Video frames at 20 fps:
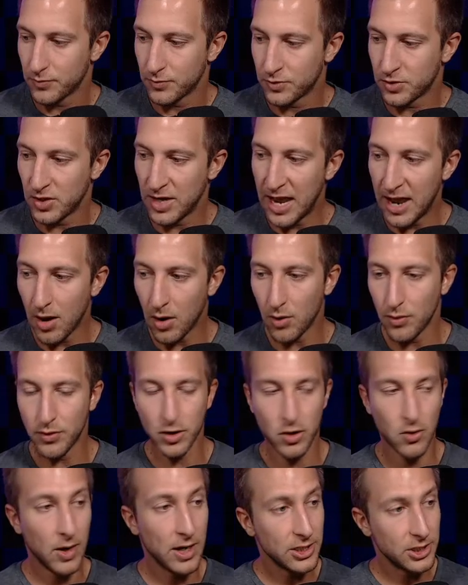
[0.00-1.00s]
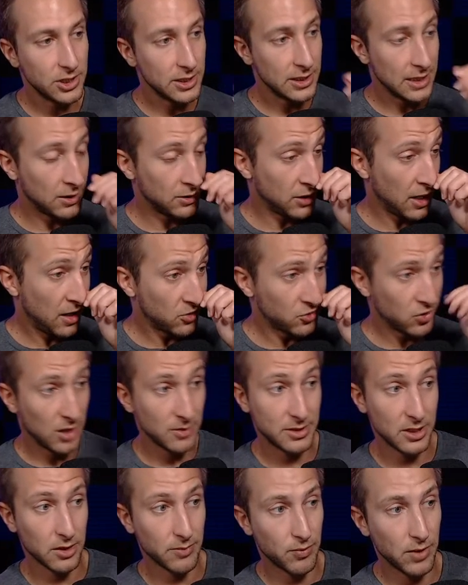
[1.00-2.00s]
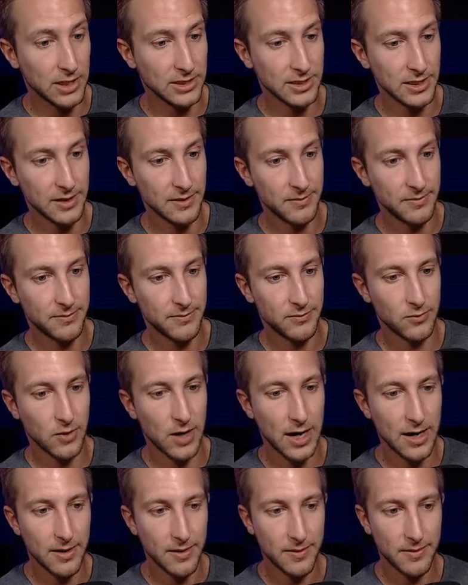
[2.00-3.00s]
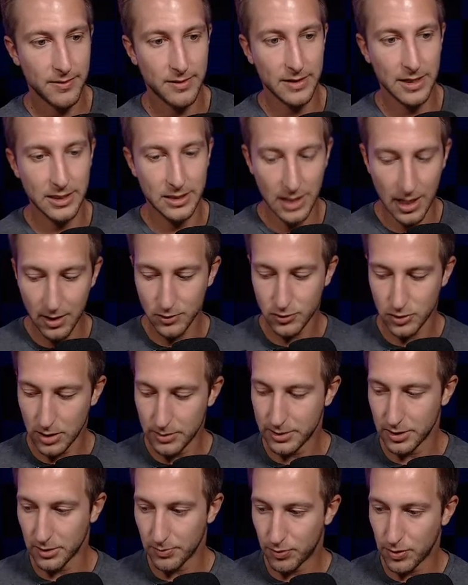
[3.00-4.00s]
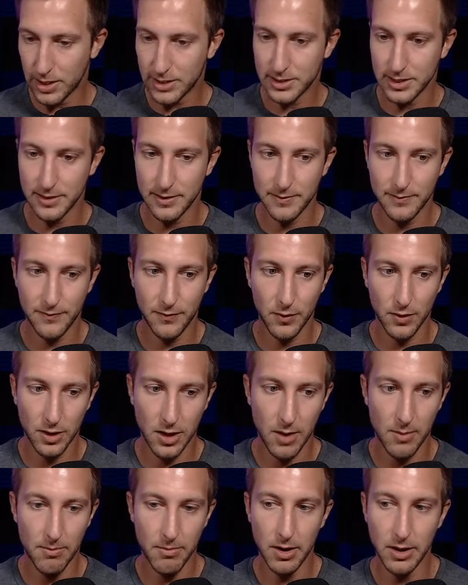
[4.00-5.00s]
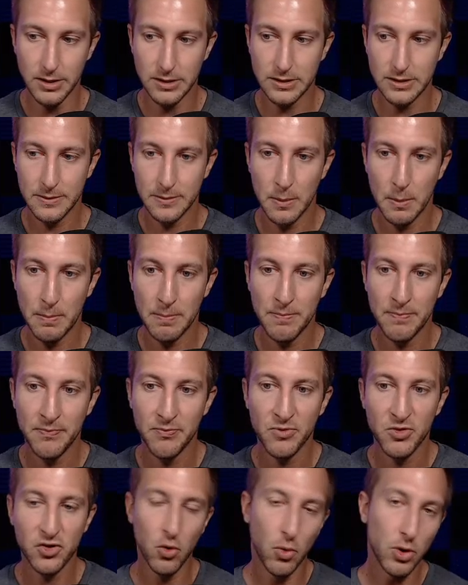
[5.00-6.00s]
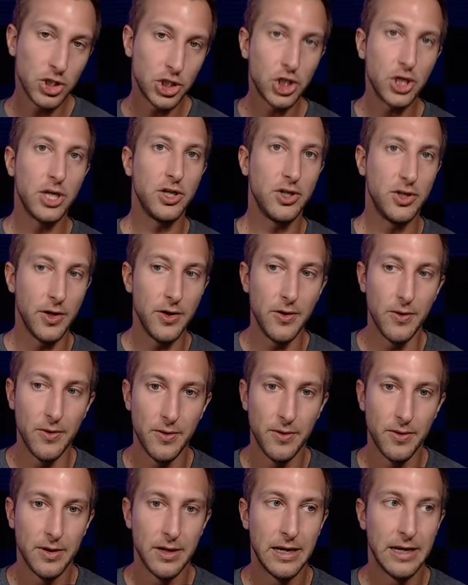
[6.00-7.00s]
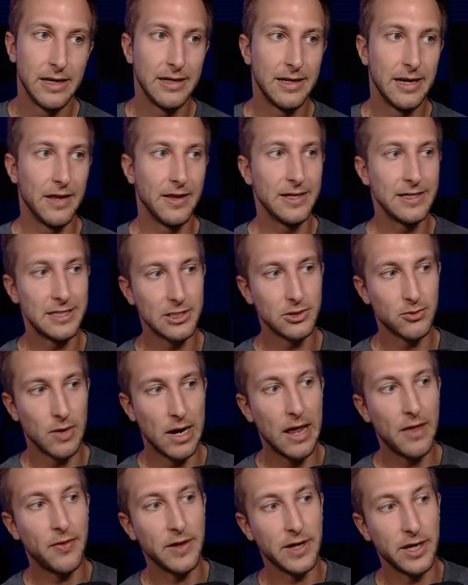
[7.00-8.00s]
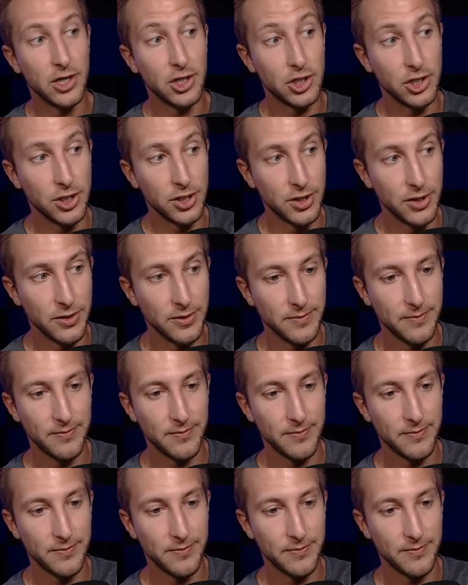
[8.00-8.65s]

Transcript: So now the question is, now Donald Trump's still the president, right? Like Donald Trump's still the president for a couple months. So what should he do? Now this is what I think he should do.